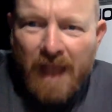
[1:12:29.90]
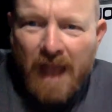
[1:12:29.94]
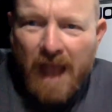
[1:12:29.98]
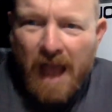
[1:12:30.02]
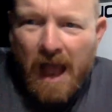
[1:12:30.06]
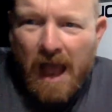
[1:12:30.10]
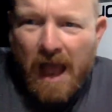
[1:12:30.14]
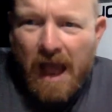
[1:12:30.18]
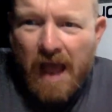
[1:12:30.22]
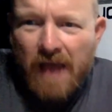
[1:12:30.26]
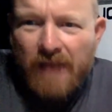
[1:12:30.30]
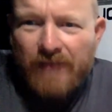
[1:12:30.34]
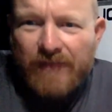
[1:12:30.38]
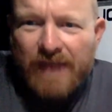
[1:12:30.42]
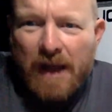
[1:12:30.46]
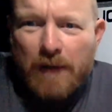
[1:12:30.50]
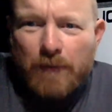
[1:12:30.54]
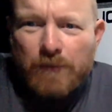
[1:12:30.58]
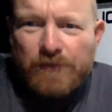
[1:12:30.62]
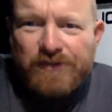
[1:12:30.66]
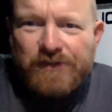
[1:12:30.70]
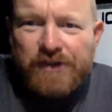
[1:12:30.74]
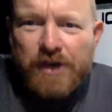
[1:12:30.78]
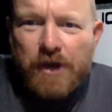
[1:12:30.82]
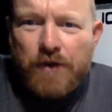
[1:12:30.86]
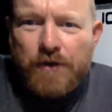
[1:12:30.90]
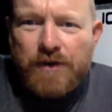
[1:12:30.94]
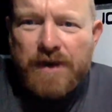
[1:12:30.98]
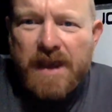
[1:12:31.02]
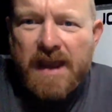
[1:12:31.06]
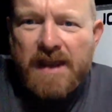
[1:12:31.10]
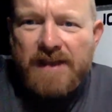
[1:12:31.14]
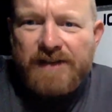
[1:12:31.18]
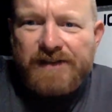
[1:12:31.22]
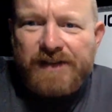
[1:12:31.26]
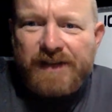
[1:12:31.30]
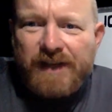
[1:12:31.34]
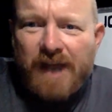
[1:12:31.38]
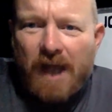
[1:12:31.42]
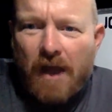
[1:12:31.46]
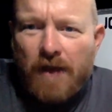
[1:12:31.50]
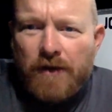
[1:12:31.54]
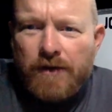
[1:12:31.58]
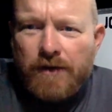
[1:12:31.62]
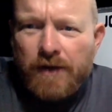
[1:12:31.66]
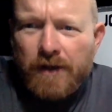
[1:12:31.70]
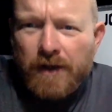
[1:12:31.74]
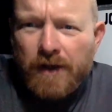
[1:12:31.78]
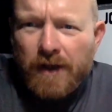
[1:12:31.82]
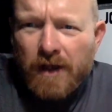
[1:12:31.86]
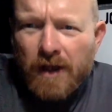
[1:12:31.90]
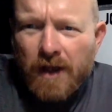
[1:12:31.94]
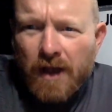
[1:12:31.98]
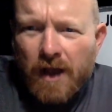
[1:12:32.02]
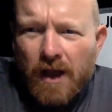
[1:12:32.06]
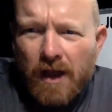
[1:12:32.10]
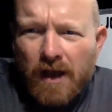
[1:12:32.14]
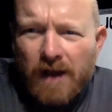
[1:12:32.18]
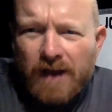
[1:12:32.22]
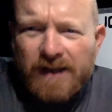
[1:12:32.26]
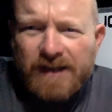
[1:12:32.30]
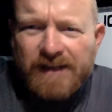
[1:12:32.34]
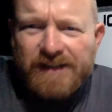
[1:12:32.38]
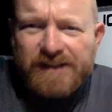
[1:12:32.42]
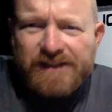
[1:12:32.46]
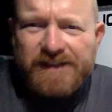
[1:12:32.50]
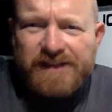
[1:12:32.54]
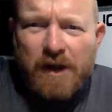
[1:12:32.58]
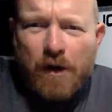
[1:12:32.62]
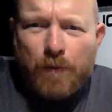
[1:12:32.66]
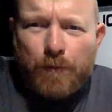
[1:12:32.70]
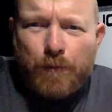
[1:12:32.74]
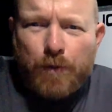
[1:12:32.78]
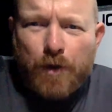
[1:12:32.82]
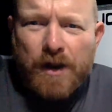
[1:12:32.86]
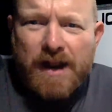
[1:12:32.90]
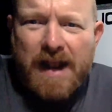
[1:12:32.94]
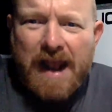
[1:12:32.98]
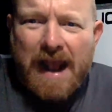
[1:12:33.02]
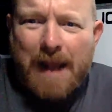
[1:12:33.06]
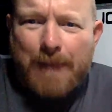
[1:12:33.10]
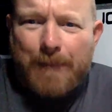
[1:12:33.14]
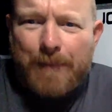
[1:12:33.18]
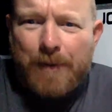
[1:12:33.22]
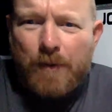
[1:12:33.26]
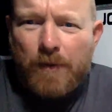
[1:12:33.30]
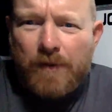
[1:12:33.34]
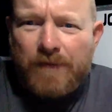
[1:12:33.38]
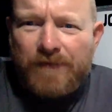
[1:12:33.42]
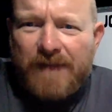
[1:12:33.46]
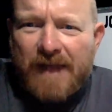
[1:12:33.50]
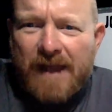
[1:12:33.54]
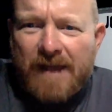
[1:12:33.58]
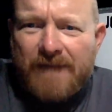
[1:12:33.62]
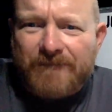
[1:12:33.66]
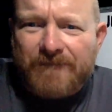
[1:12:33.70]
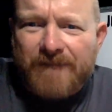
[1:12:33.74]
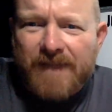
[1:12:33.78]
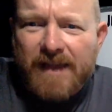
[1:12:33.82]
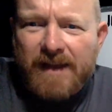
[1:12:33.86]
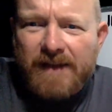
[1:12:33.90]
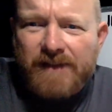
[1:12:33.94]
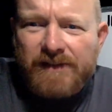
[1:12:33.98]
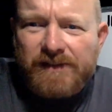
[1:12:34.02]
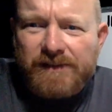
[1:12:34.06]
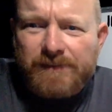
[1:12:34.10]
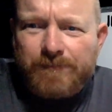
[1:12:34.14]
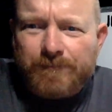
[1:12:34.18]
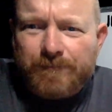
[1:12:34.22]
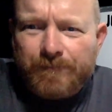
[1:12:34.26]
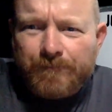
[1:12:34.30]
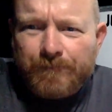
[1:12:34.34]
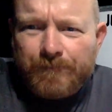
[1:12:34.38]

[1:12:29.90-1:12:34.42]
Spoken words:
And that was 2 years ago. And he's still pretty happy with that fix.